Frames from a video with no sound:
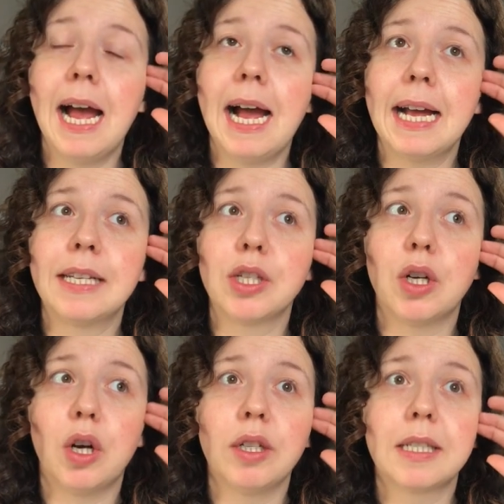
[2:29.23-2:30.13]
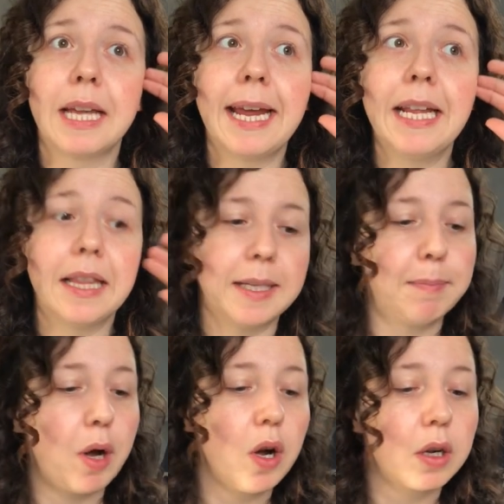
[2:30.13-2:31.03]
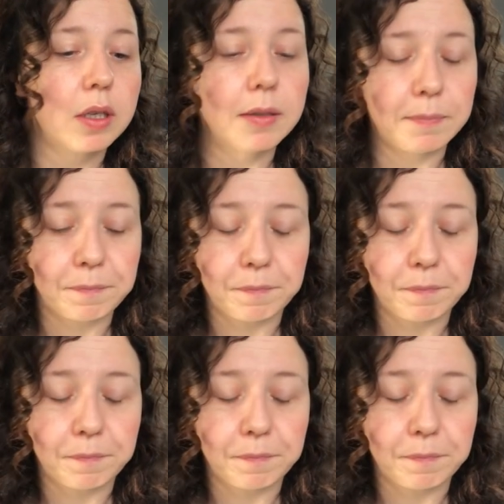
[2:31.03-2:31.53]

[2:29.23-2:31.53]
And honestly, this box